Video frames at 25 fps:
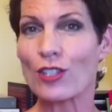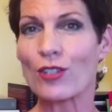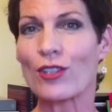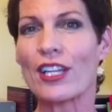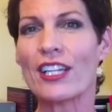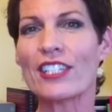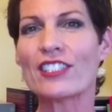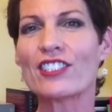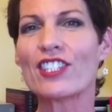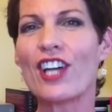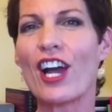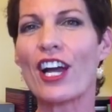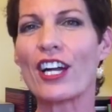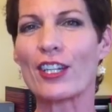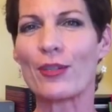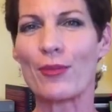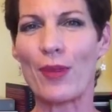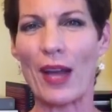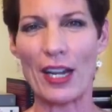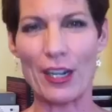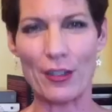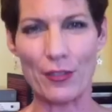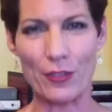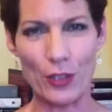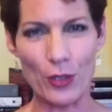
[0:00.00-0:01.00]
So let's talk
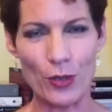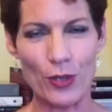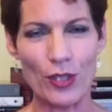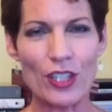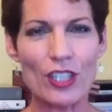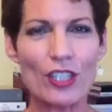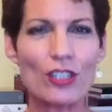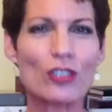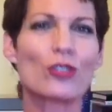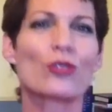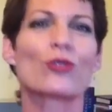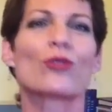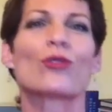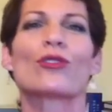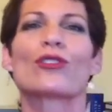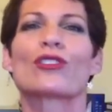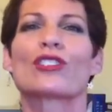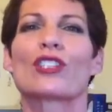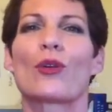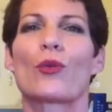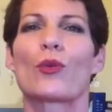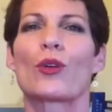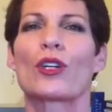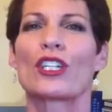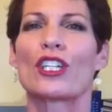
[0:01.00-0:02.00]
about a few of the
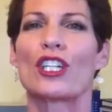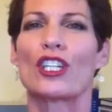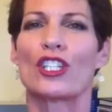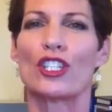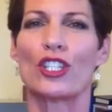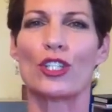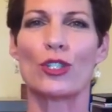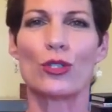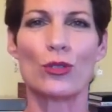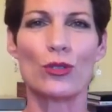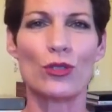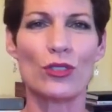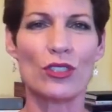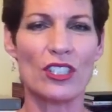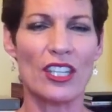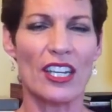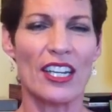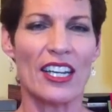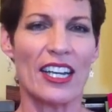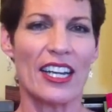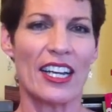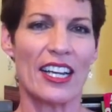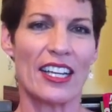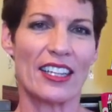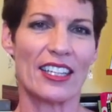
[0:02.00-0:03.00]
tools that we're going to
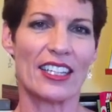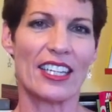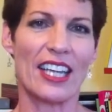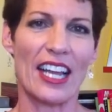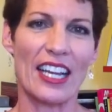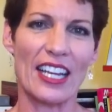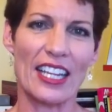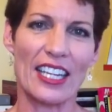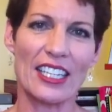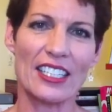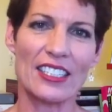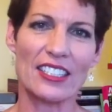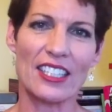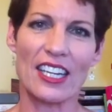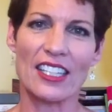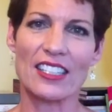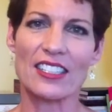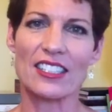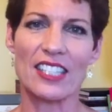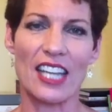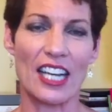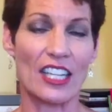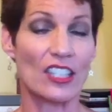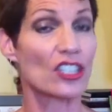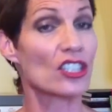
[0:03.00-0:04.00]
use in the getting it
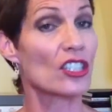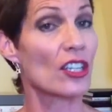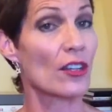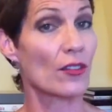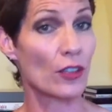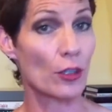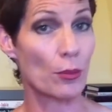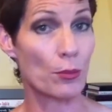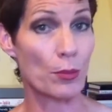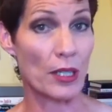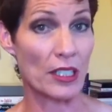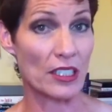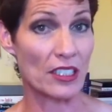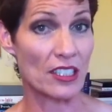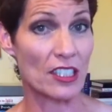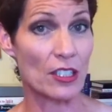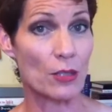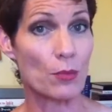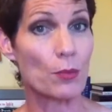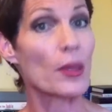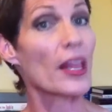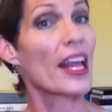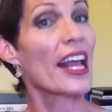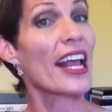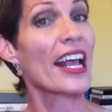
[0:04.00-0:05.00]
done section of your business